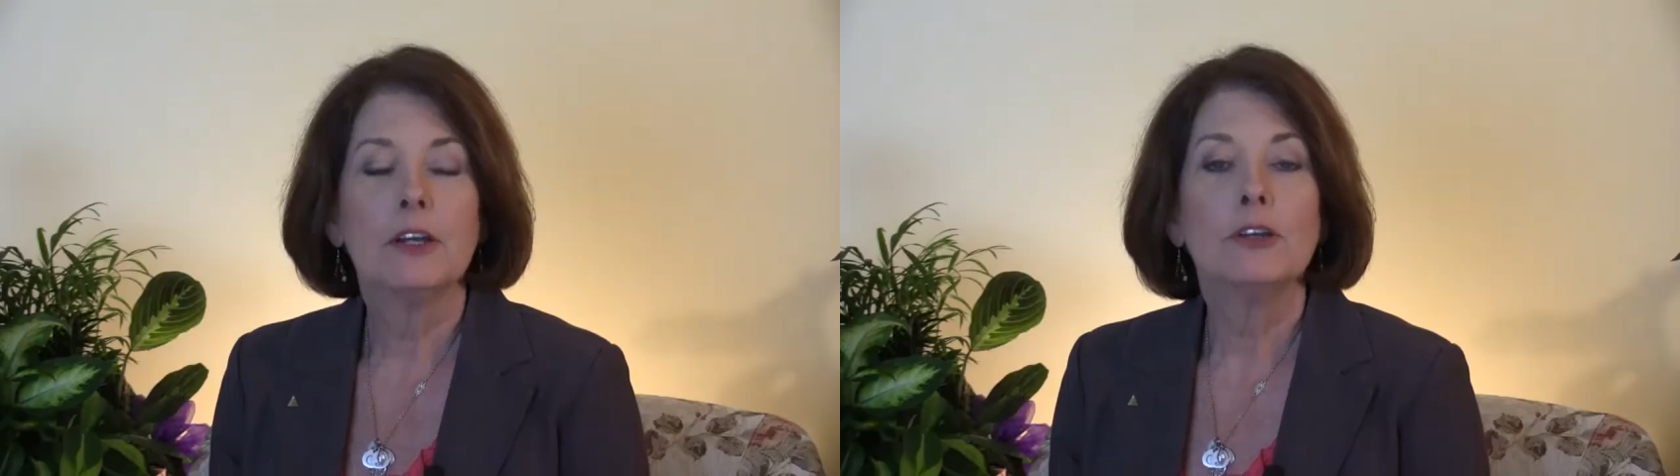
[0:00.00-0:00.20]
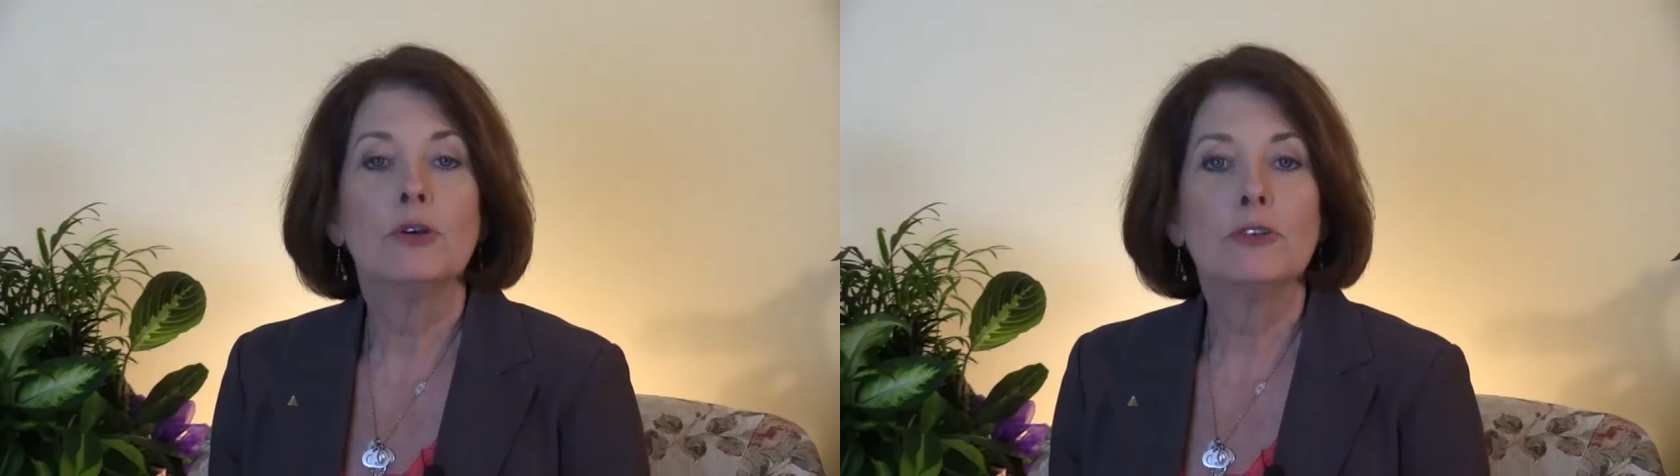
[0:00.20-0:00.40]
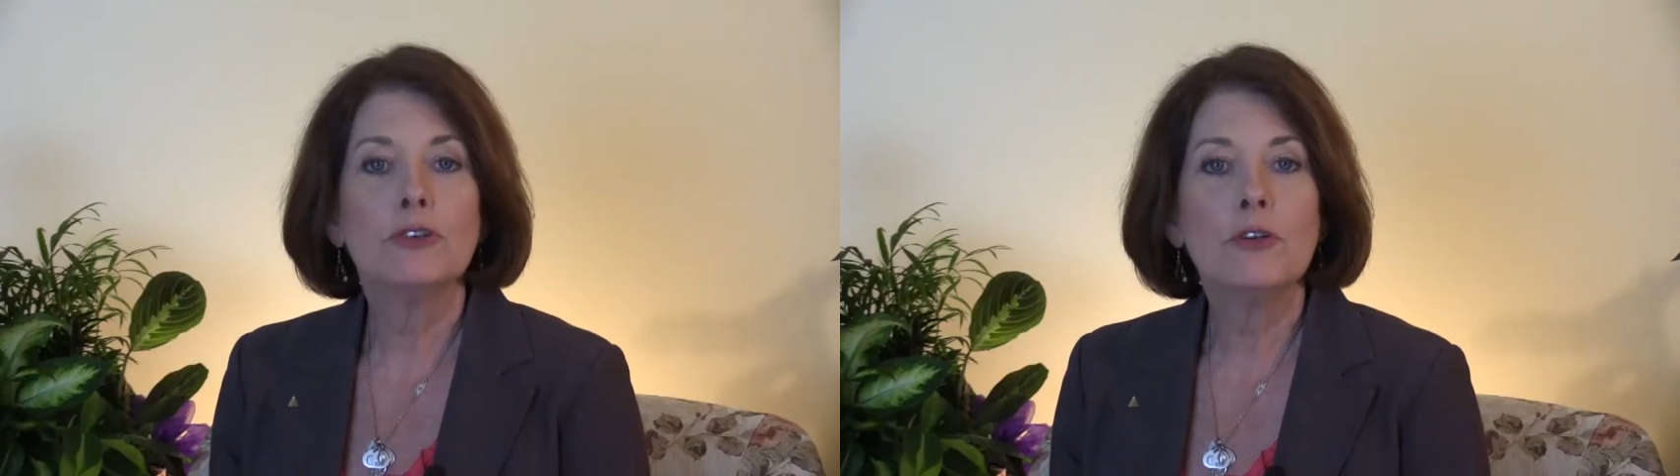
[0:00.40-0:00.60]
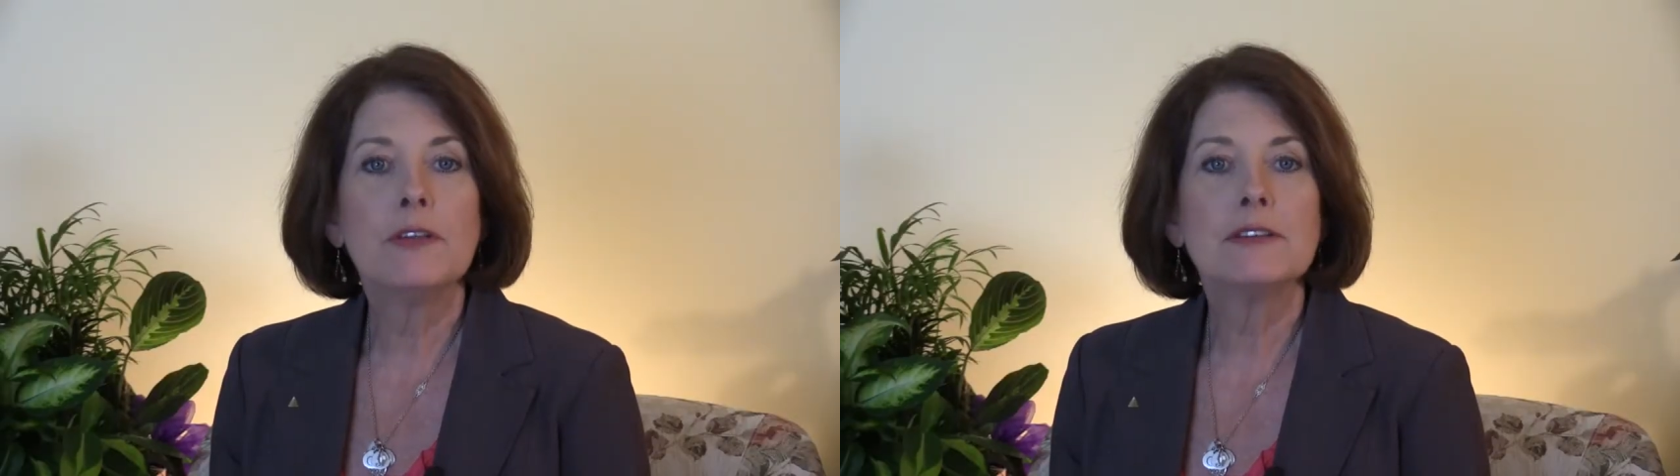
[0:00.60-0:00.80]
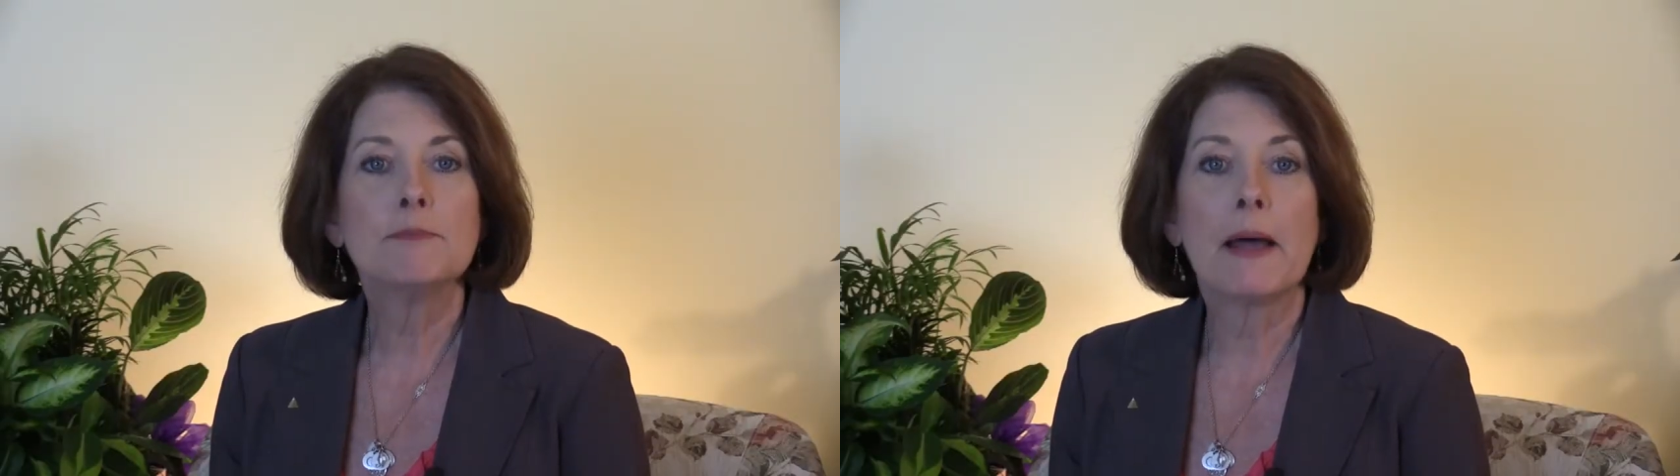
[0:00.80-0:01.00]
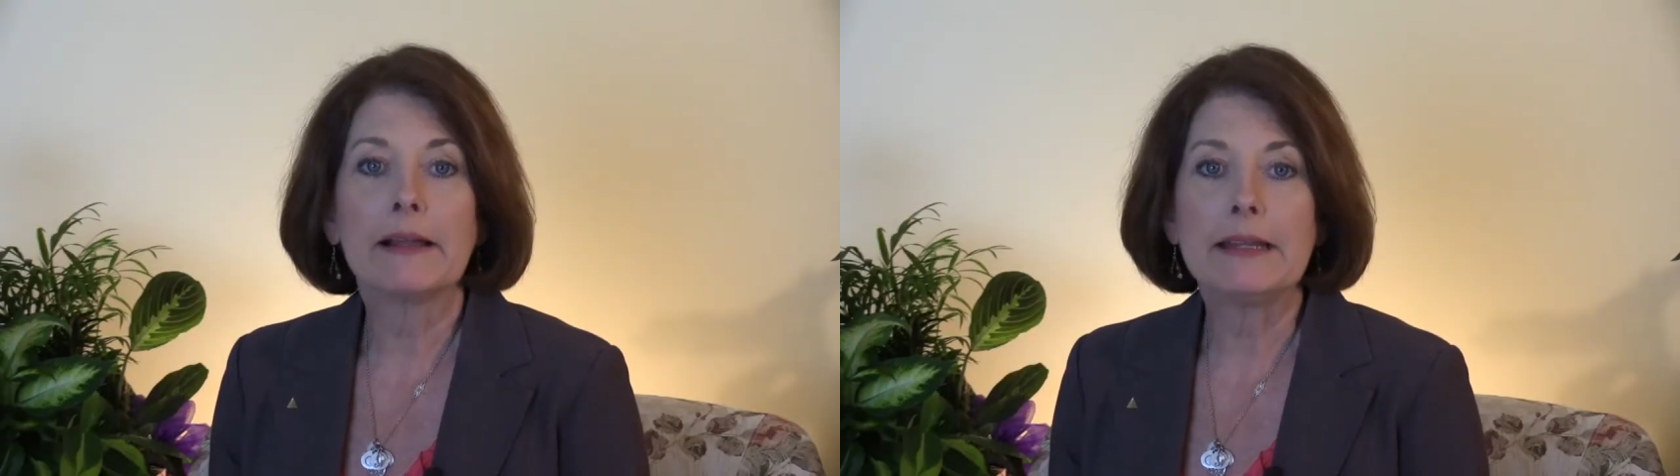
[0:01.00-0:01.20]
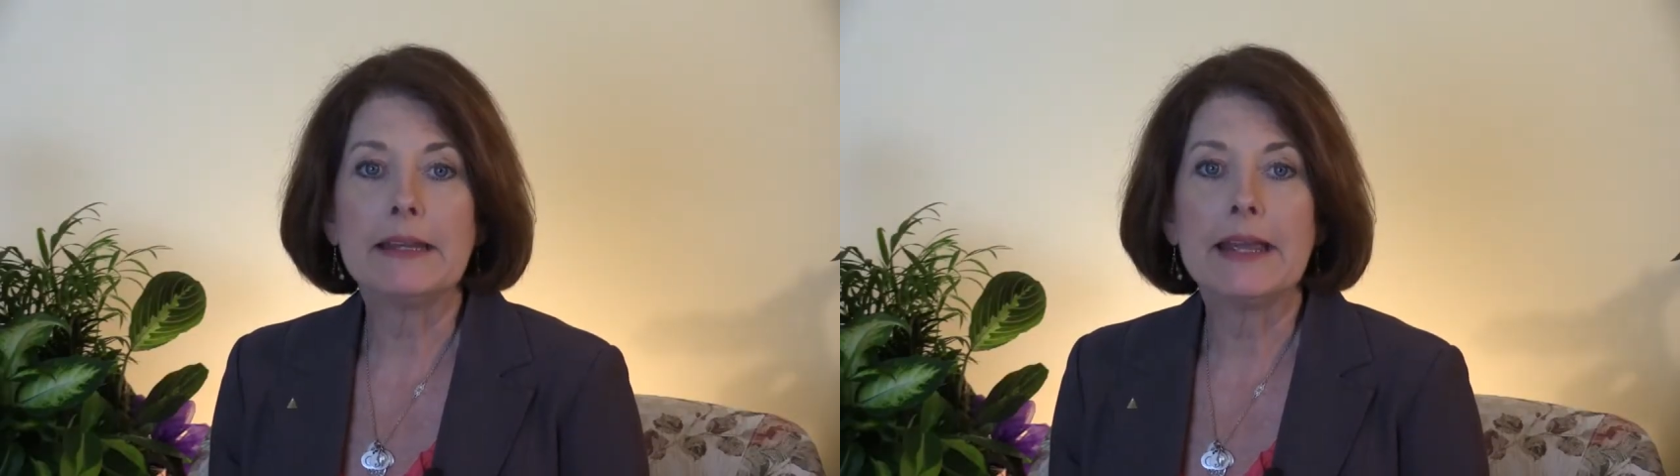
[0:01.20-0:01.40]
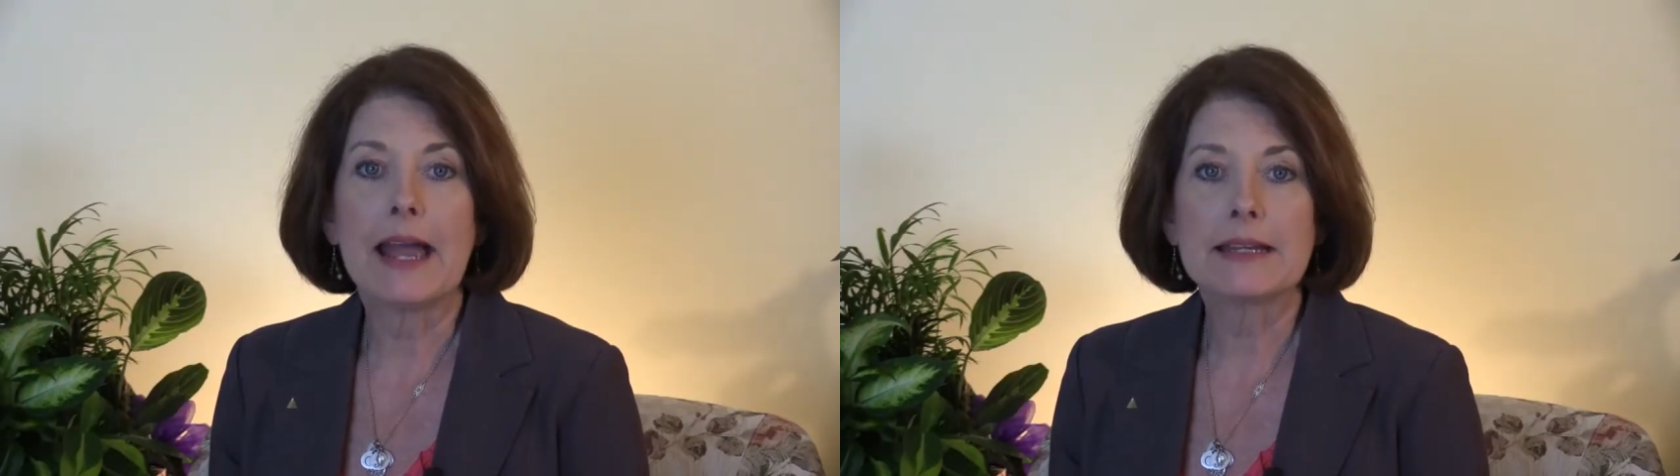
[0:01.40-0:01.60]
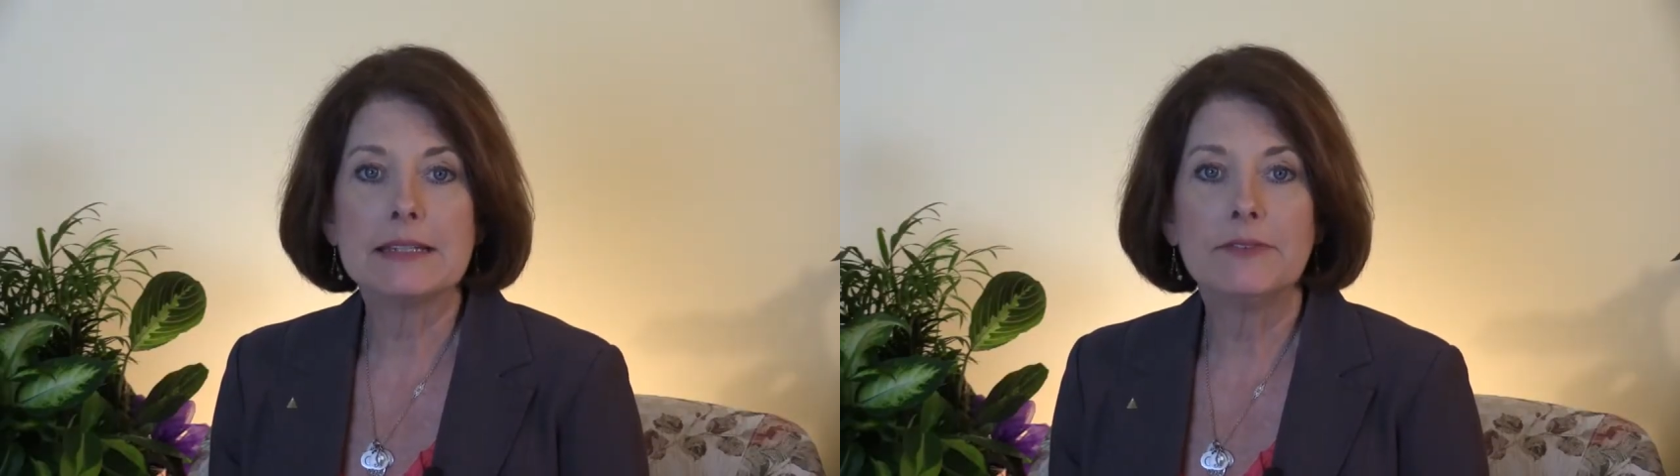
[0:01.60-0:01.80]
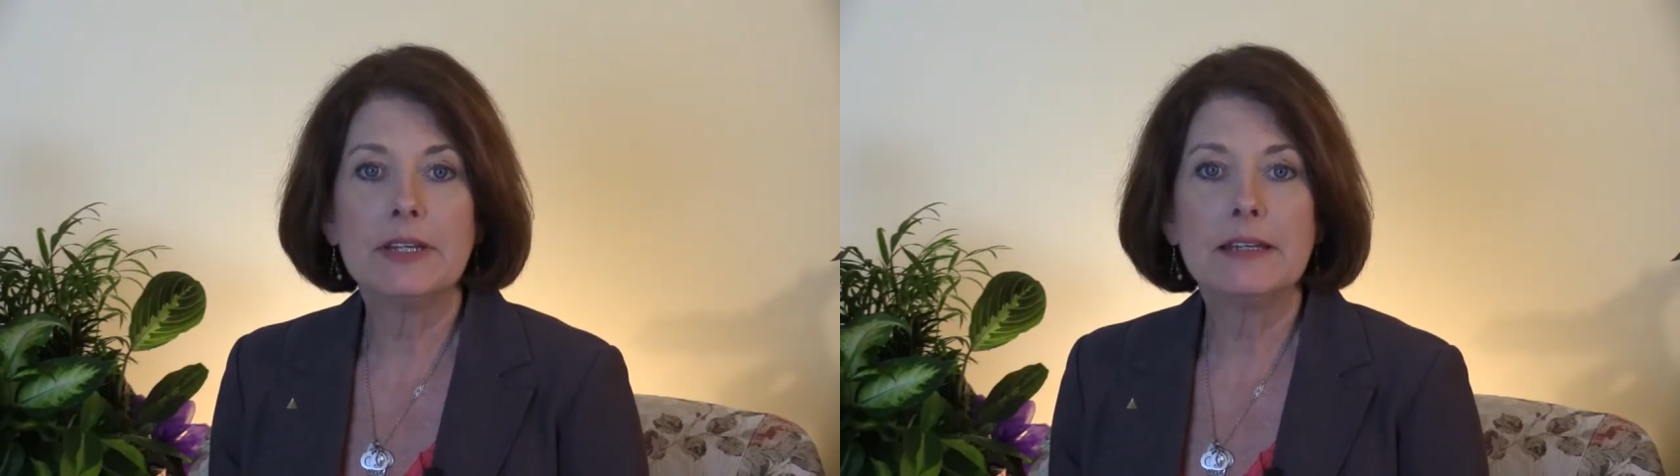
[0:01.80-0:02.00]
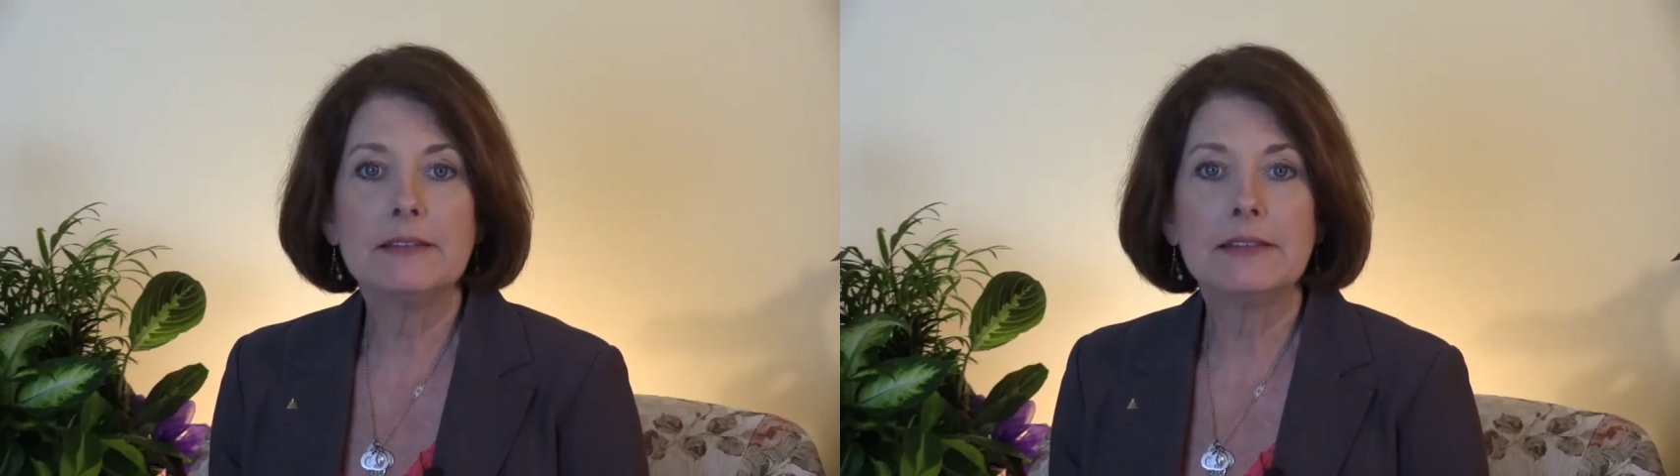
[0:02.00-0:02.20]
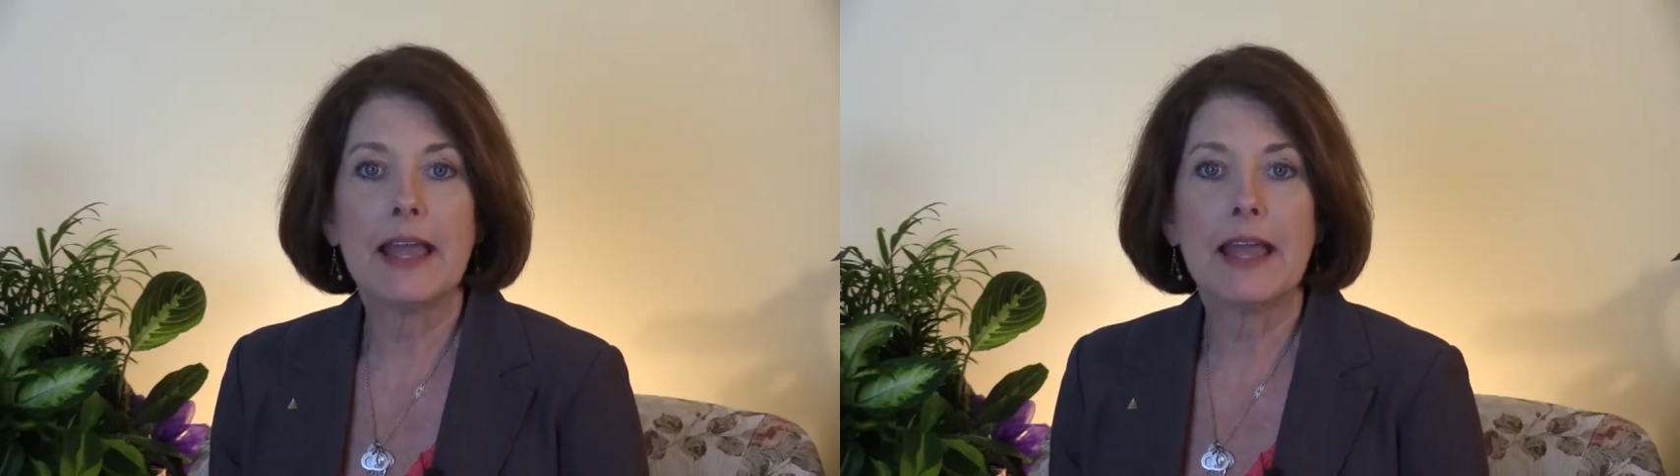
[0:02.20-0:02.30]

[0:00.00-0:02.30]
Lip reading: You'll do this by leading activities